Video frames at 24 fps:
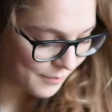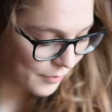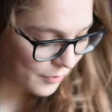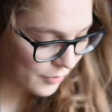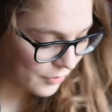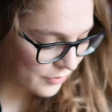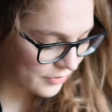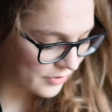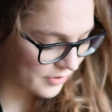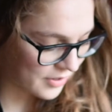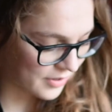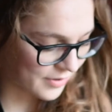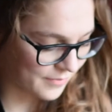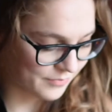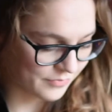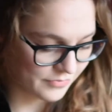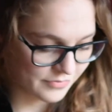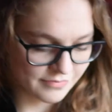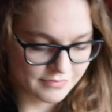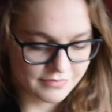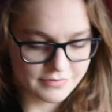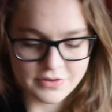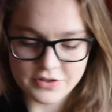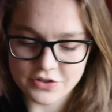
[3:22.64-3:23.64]
bought,
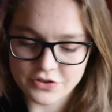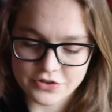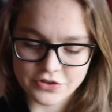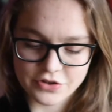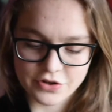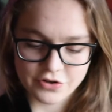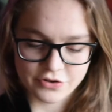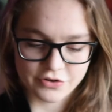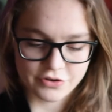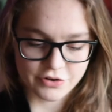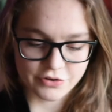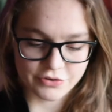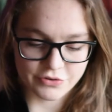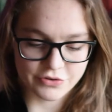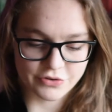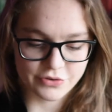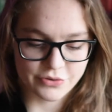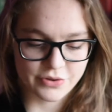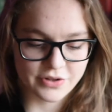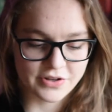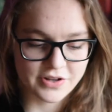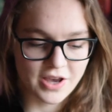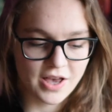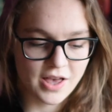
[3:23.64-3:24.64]
there are two
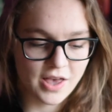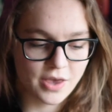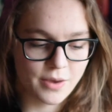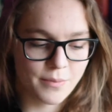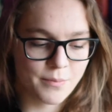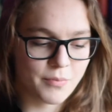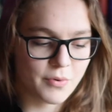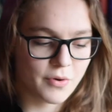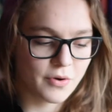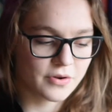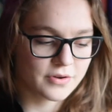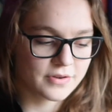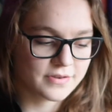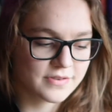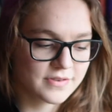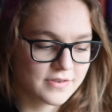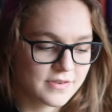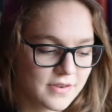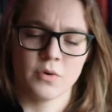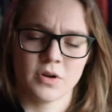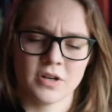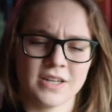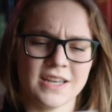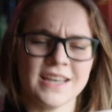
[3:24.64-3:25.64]
Italian books.
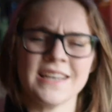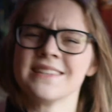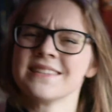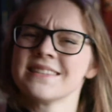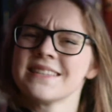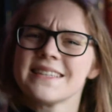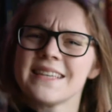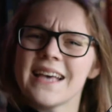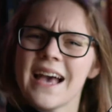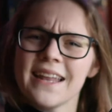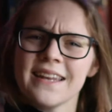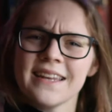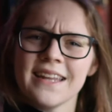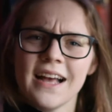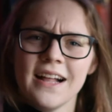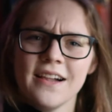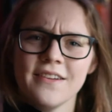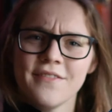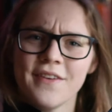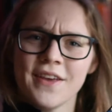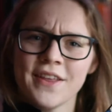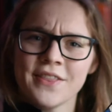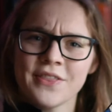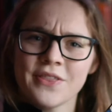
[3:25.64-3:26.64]
One is Cagna
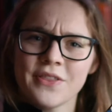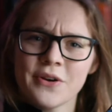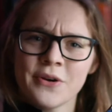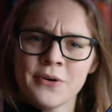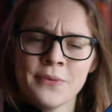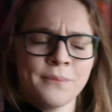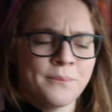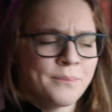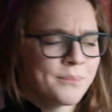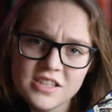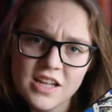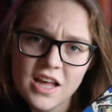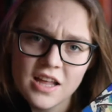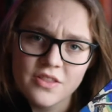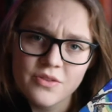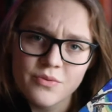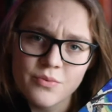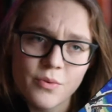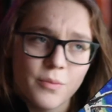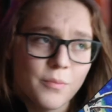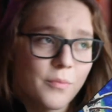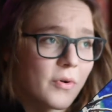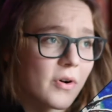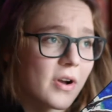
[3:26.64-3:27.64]
al Vento. That's
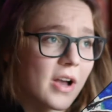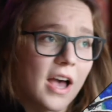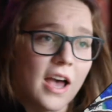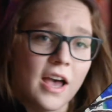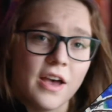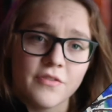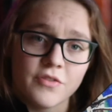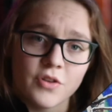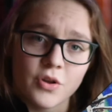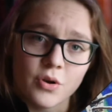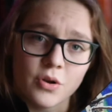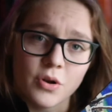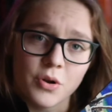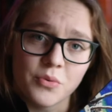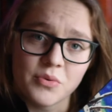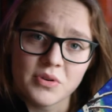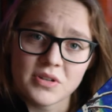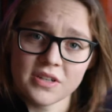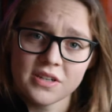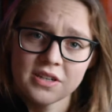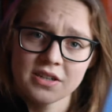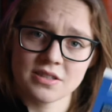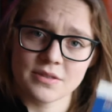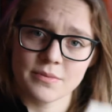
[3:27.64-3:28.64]
one book I have no clue
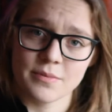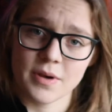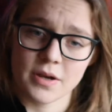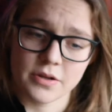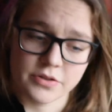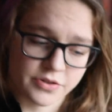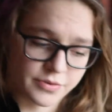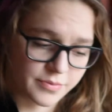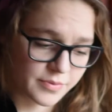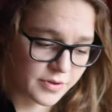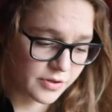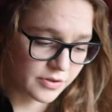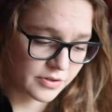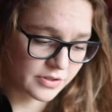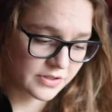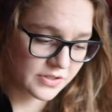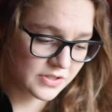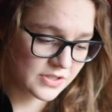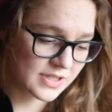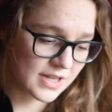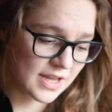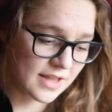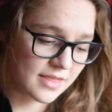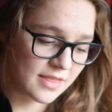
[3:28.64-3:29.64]
what it's about, to be
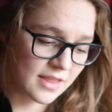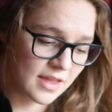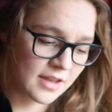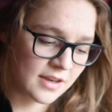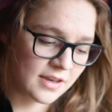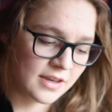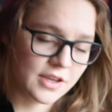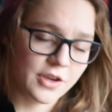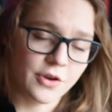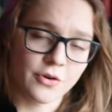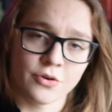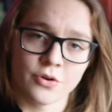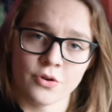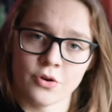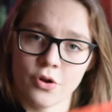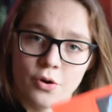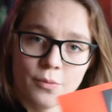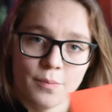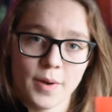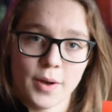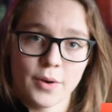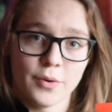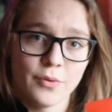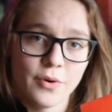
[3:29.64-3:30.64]
honest. And then Io non ho
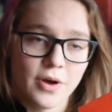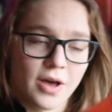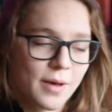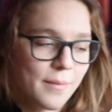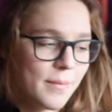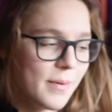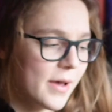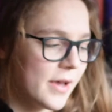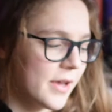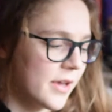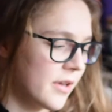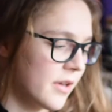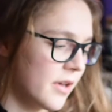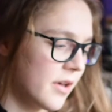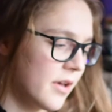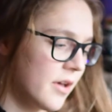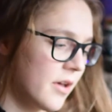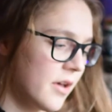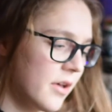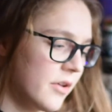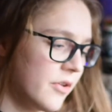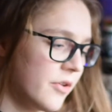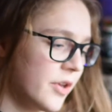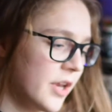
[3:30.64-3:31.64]
paura by
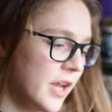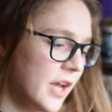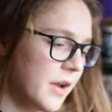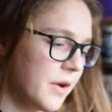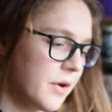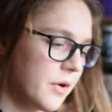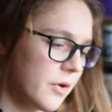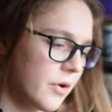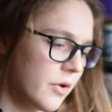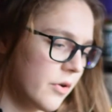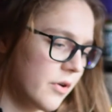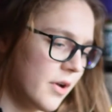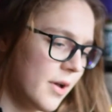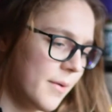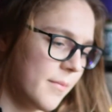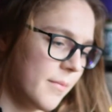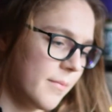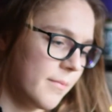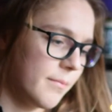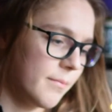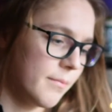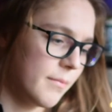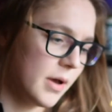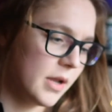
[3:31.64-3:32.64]
Niccolo
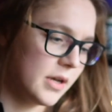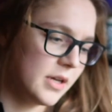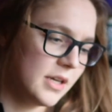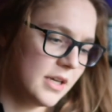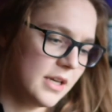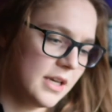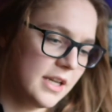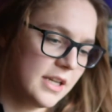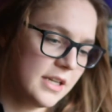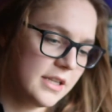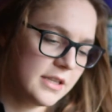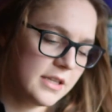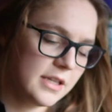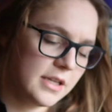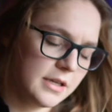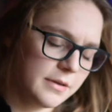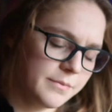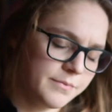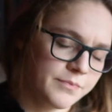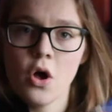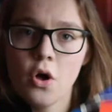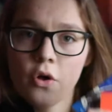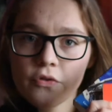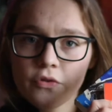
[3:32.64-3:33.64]
Amaniti.
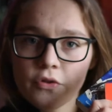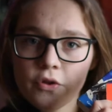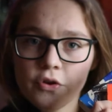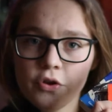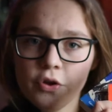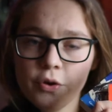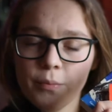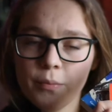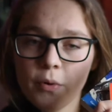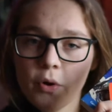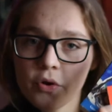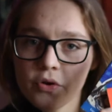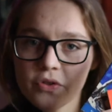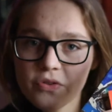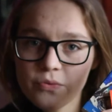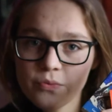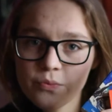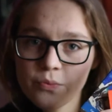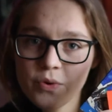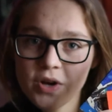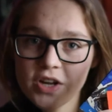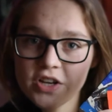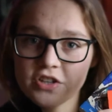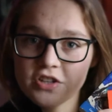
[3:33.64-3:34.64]
Also two
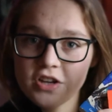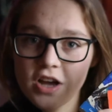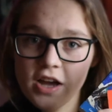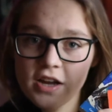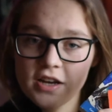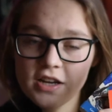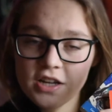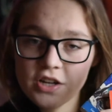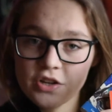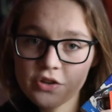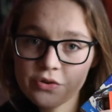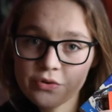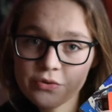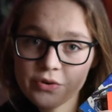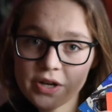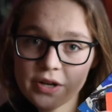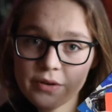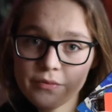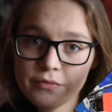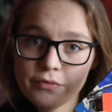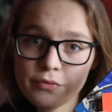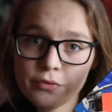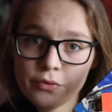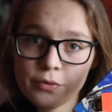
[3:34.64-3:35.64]
books which I need to
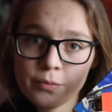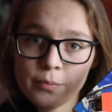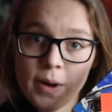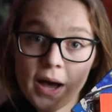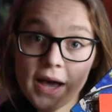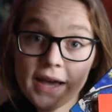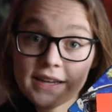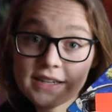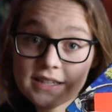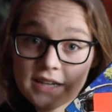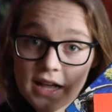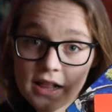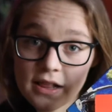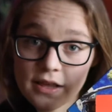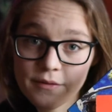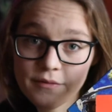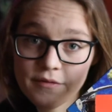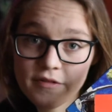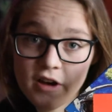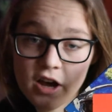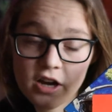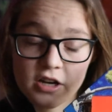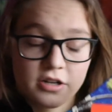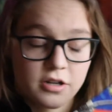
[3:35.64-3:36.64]
read for my Italian
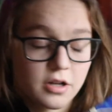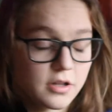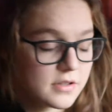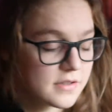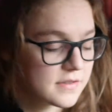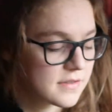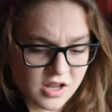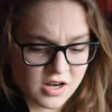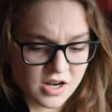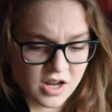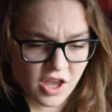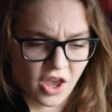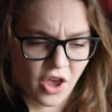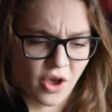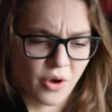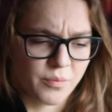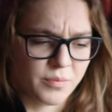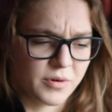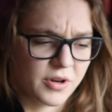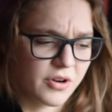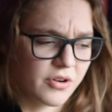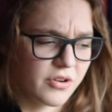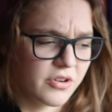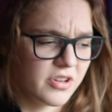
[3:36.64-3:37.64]
finals, and I
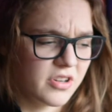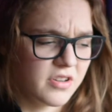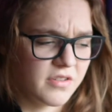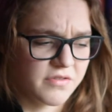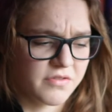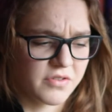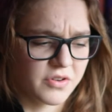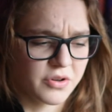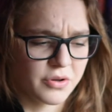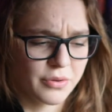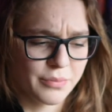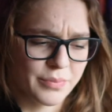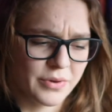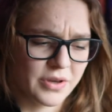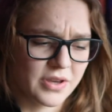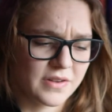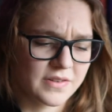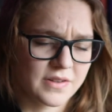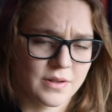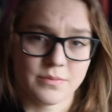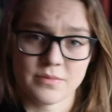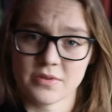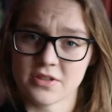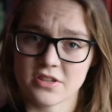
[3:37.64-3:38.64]
hope they aren't difficult
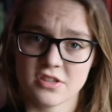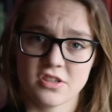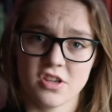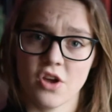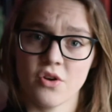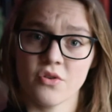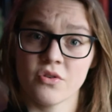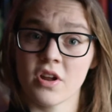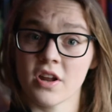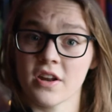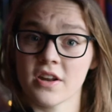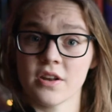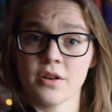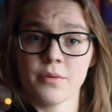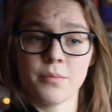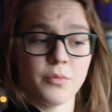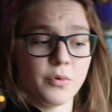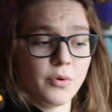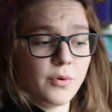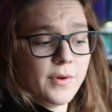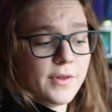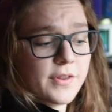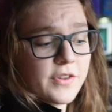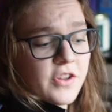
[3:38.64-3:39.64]
because I'm so not in the
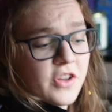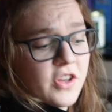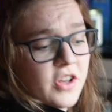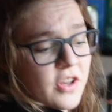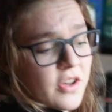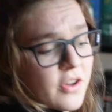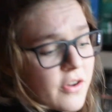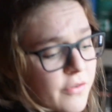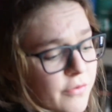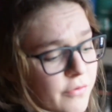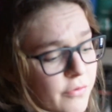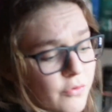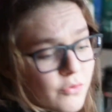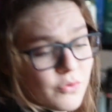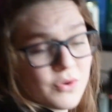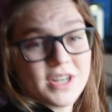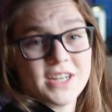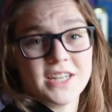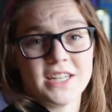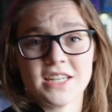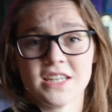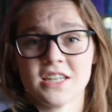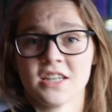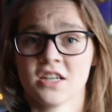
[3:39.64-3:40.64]
mood for
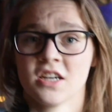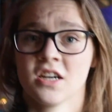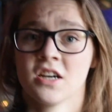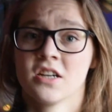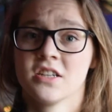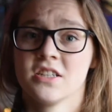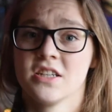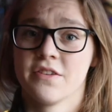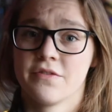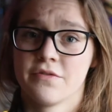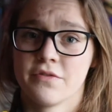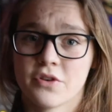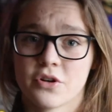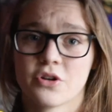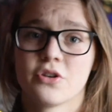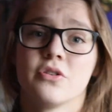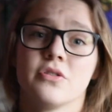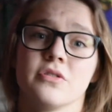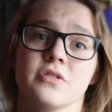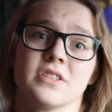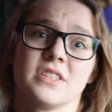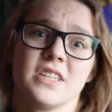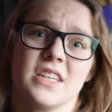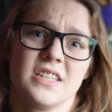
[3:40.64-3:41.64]
reading
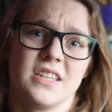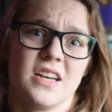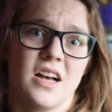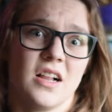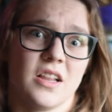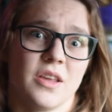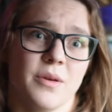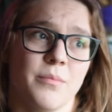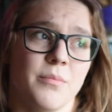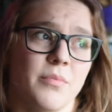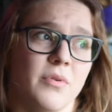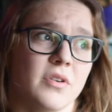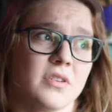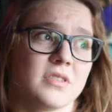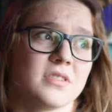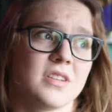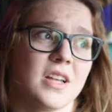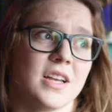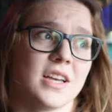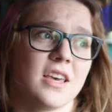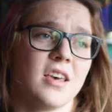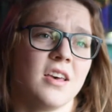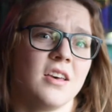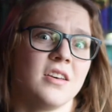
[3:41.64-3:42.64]
difficult Italian books.
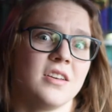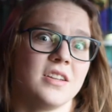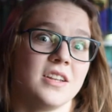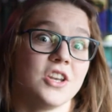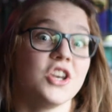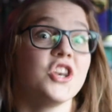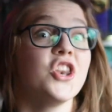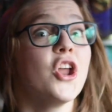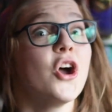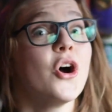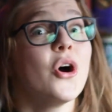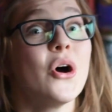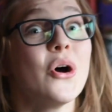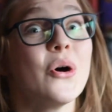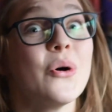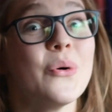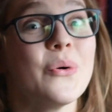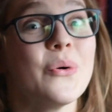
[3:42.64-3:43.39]
Like, no